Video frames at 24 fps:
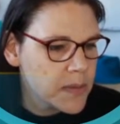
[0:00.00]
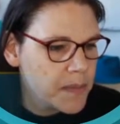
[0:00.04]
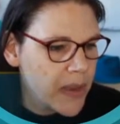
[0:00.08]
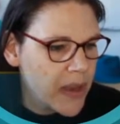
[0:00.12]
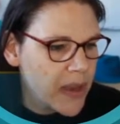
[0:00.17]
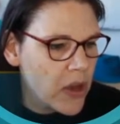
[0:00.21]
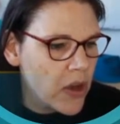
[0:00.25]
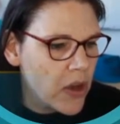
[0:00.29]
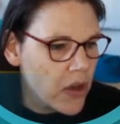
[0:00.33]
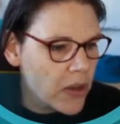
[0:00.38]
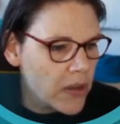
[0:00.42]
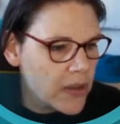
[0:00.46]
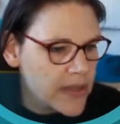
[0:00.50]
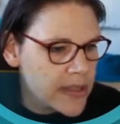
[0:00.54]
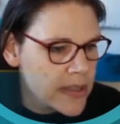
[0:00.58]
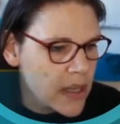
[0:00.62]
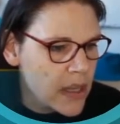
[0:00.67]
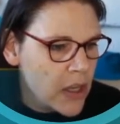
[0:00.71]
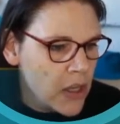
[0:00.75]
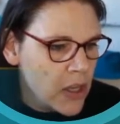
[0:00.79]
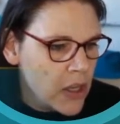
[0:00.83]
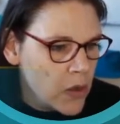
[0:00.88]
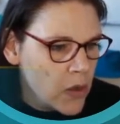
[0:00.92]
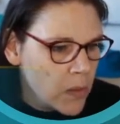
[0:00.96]
Because
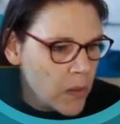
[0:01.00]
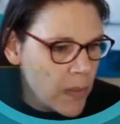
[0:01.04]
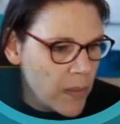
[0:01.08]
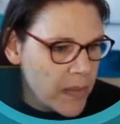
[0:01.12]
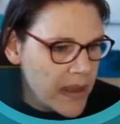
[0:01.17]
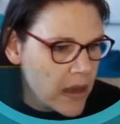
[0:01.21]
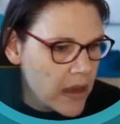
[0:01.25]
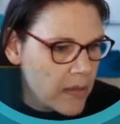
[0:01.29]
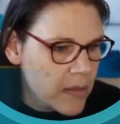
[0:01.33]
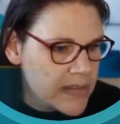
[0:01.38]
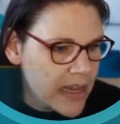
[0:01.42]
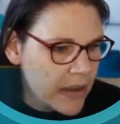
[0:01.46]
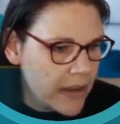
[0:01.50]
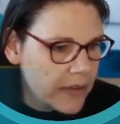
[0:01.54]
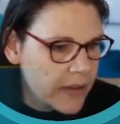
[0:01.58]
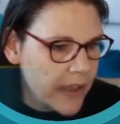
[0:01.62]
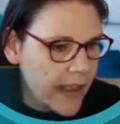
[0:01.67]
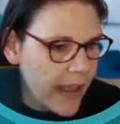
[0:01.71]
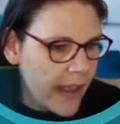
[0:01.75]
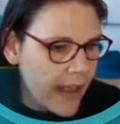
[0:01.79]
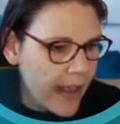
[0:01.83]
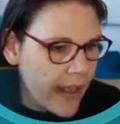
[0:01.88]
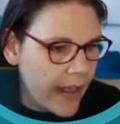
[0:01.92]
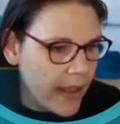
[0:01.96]
when we come down
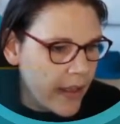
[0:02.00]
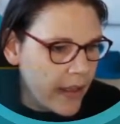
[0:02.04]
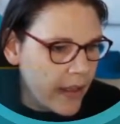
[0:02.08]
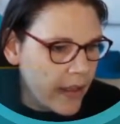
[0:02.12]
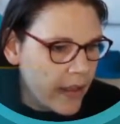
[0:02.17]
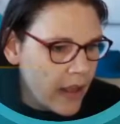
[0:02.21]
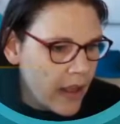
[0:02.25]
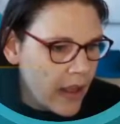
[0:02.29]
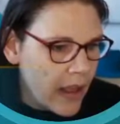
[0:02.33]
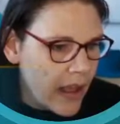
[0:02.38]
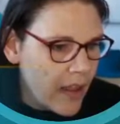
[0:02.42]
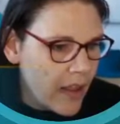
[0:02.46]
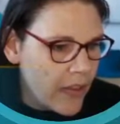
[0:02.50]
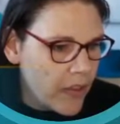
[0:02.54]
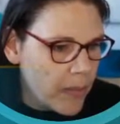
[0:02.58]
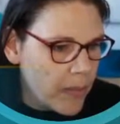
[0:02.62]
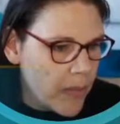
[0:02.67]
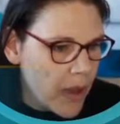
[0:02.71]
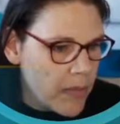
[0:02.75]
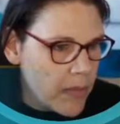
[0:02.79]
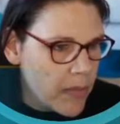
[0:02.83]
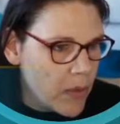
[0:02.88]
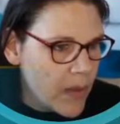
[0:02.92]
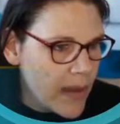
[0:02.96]
here at the
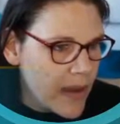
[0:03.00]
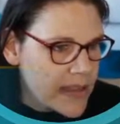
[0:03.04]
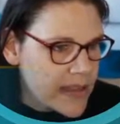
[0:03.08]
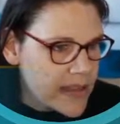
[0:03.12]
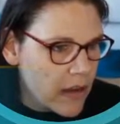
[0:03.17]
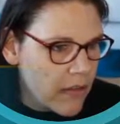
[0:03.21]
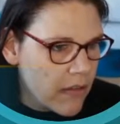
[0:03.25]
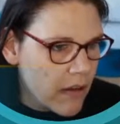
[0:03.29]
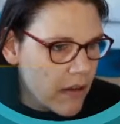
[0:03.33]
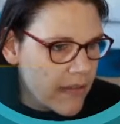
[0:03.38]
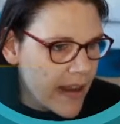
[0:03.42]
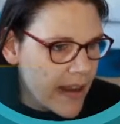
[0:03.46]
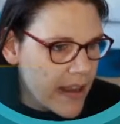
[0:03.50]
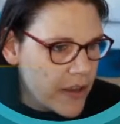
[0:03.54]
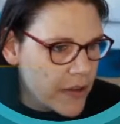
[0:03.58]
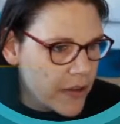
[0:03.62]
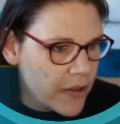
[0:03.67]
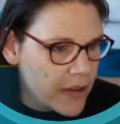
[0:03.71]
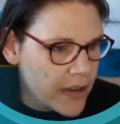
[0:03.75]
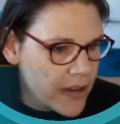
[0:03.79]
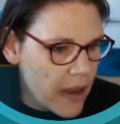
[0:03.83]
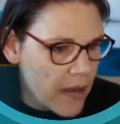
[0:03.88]
moment, where's our array gone?